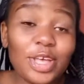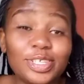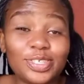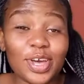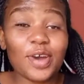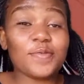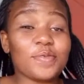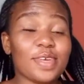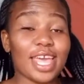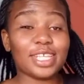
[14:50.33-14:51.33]
So
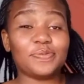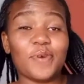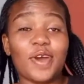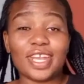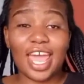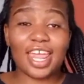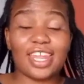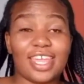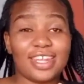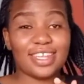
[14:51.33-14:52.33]
yes, one and
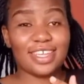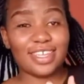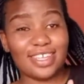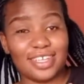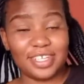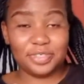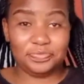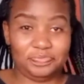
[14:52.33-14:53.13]
lady.